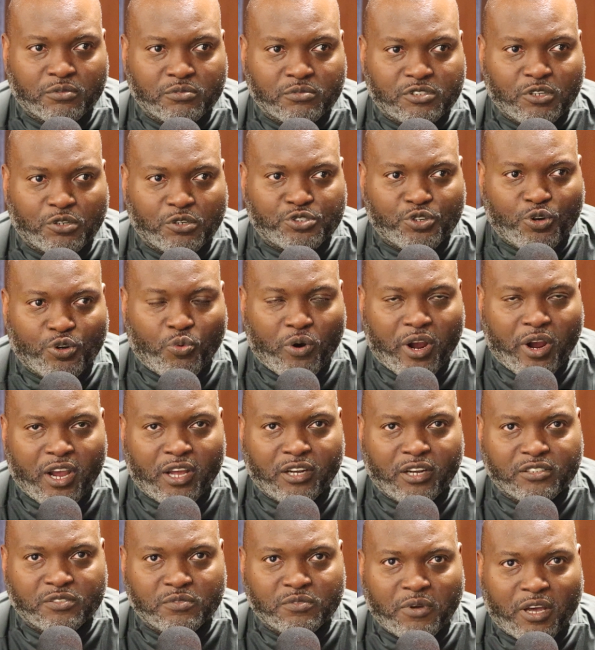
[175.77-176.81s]
social
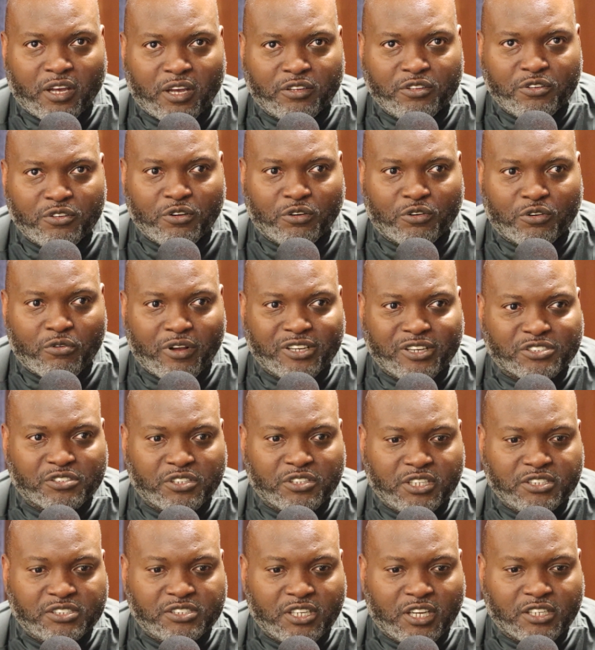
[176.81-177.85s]
awareness about, you know, the racial
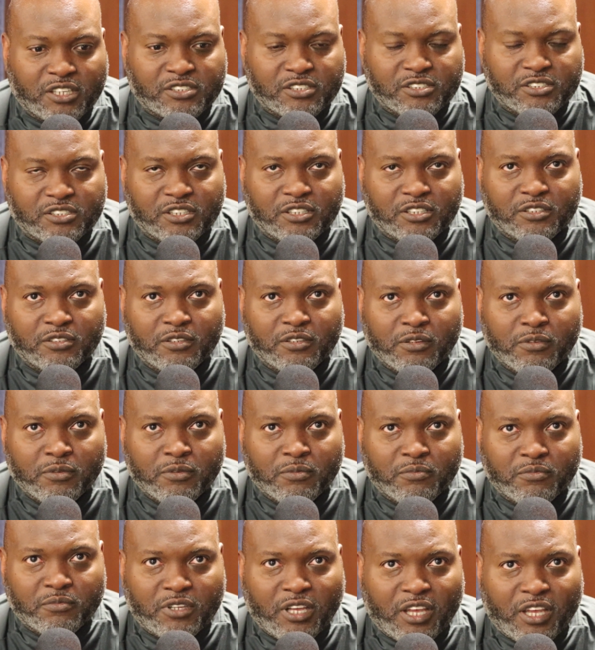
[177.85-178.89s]
injustice and
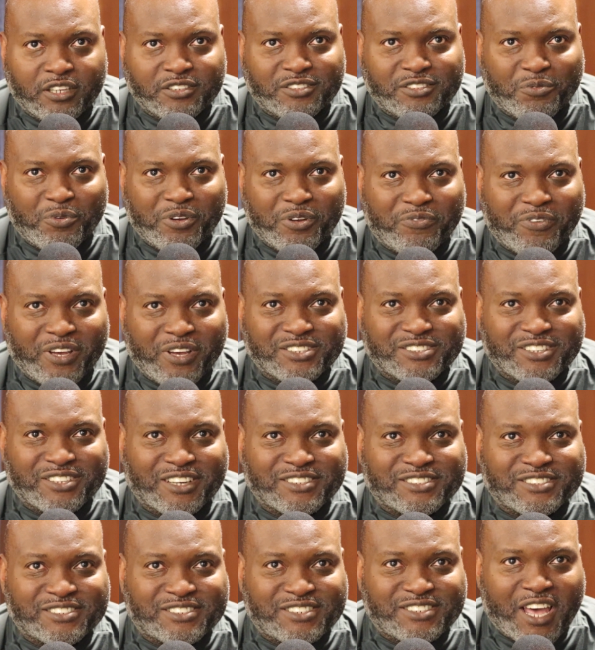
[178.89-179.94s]
things that we face in our
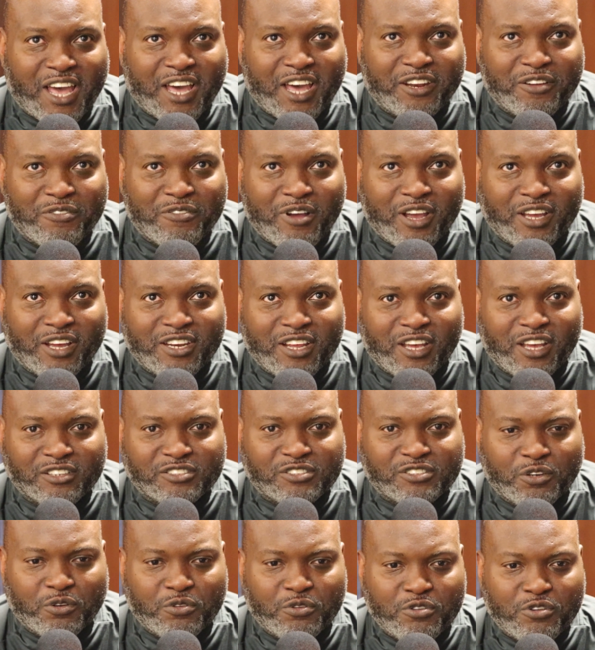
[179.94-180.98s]
society right now.
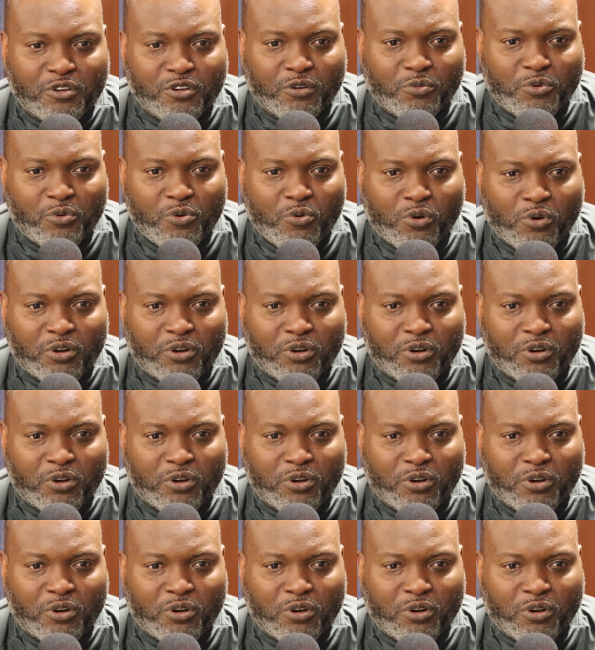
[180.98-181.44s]
So, you know, we